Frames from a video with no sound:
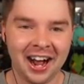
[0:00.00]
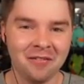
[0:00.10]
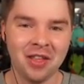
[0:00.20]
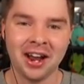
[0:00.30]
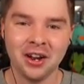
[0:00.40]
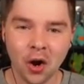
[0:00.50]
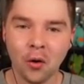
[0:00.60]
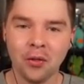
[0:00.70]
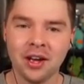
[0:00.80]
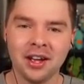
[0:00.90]
I, I
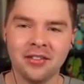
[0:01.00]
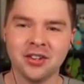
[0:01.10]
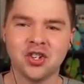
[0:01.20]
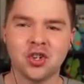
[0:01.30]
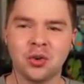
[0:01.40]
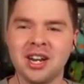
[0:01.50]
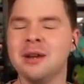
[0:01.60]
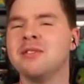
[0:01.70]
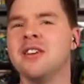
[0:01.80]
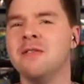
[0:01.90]
know the, the
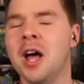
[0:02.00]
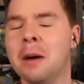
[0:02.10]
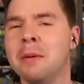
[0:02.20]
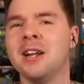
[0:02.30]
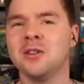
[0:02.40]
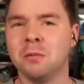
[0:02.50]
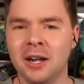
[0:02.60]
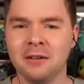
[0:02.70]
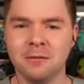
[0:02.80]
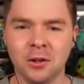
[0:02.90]
streams have not been as
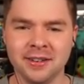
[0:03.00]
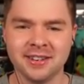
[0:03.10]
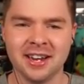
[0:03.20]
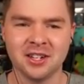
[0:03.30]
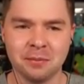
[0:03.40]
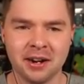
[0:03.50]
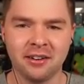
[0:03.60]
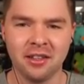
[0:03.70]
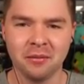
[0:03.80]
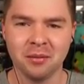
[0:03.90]
plentiful as I
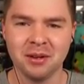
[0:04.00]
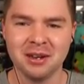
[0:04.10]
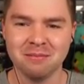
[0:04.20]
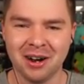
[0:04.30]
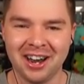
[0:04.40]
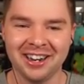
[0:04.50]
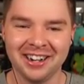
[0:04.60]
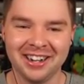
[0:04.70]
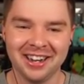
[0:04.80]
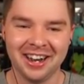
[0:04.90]
expected them to be, but
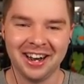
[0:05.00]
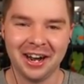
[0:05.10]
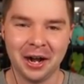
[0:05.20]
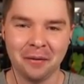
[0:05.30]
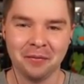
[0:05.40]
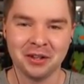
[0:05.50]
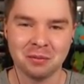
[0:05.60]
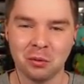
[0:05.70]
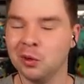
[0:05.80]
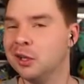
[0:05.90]
um,
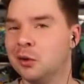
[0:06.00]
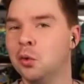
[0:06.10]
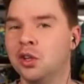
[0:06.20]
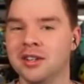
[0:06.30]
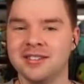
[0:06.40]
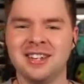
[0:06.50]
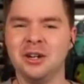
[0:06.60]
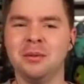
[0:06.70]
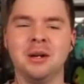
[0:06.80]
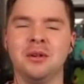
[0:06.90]
it's been really cool to
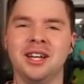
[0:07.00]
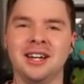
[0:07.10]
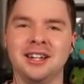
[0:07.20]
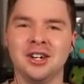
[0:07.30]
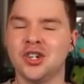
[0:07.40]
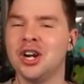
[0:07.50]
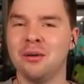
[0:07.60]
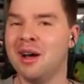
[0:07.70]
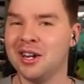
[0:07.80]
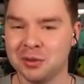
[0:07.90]
still be able to, to
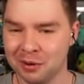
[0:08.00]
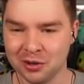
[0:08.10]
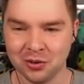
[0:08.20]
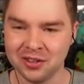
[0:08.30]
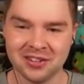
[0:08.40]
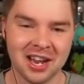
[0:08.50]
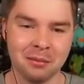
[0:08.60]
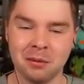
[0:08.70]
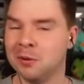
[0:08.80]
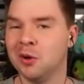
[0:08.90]
share my experience with this
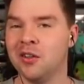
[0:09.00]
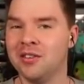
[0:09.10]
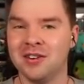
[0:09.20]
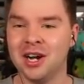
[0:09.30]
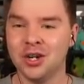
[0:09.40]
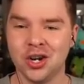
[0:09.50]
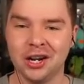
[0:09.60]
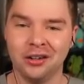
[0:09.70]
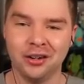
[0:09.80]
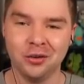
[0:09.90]
game, upload on the VOD
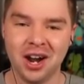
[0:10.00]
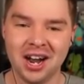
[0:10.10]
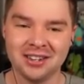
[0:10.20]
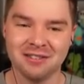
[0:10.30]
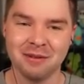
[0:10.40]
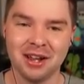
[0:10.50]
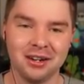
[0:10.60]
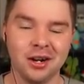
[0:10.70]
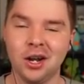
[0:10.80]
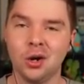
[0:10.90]
channel, and you guys have
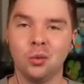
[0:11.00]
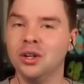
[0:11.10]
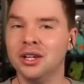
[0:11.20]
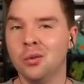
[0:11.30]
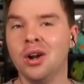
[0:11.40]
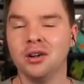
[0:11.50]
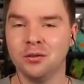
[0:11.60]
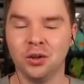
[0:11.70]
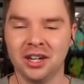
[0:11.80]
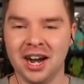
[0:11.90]
been really
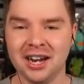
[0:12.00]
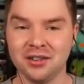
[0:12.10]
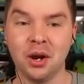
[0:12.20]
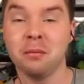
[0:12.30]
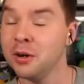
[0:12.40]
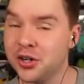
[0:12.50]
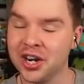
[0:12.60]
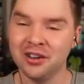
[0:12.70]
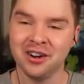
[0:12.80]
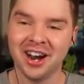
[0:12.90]
wonderful and kind. So I
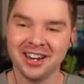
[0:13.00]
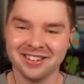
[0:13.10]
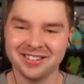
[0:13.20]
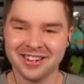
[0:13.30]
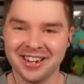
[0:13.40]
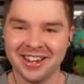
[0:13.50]
appreciate you guys.